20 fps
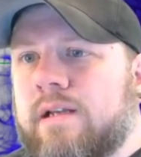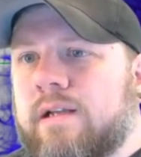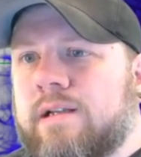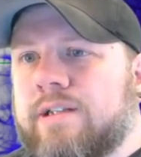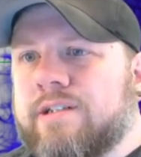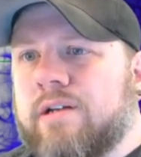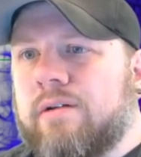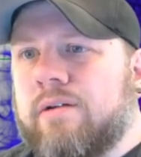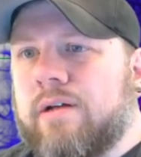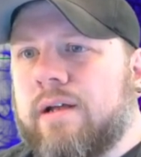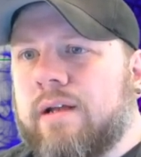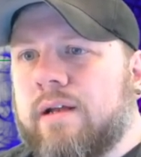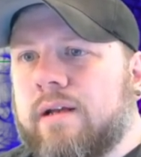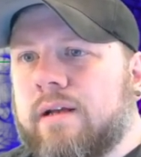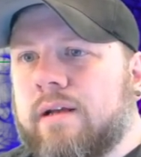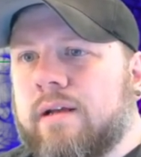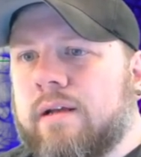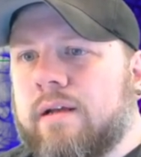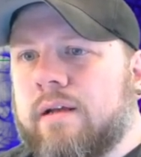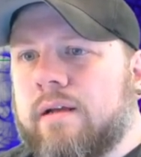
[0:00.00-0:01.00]
Let's go ahead
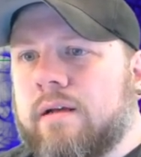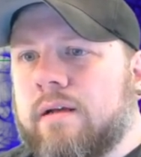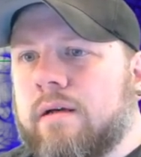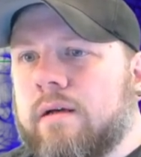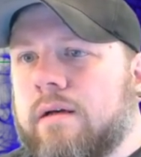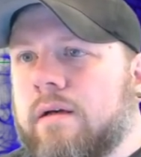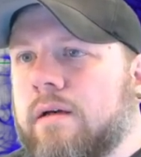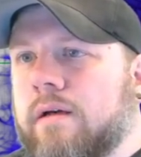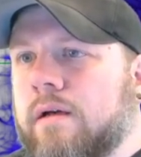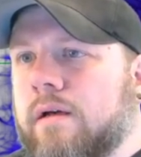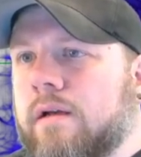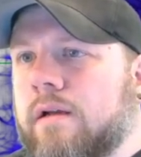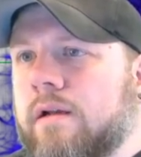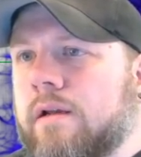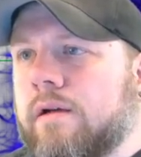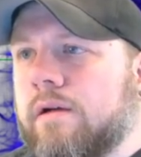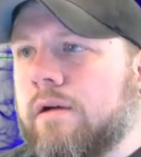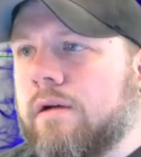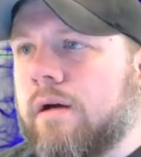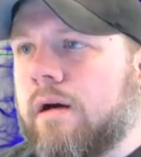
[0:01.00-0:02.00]
and
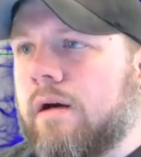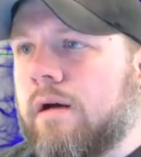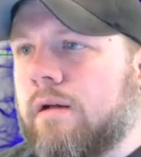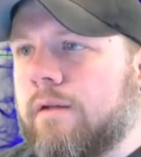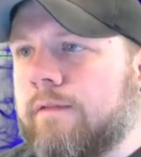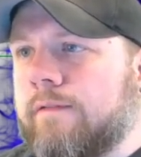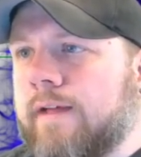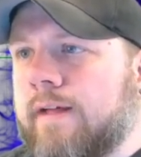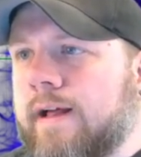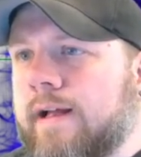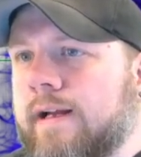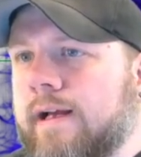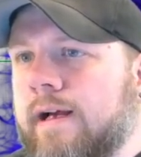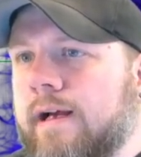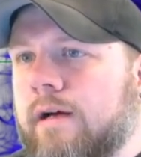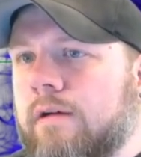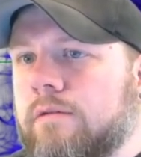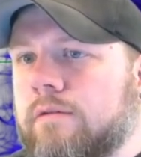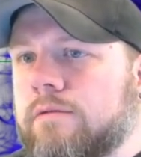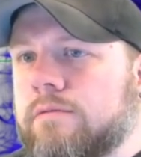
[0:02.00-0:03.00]
clear all of that
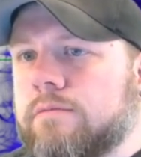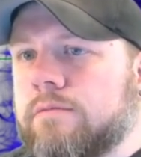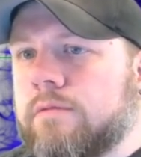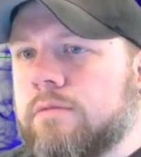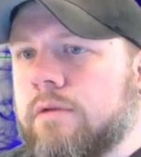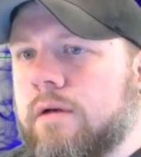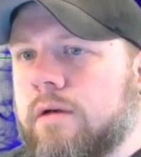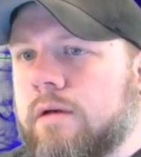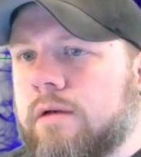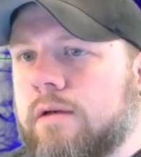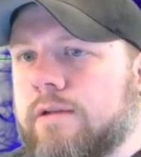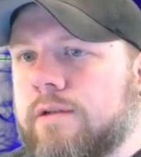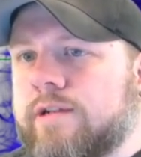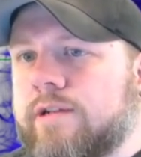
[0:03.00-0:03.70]
out. All right.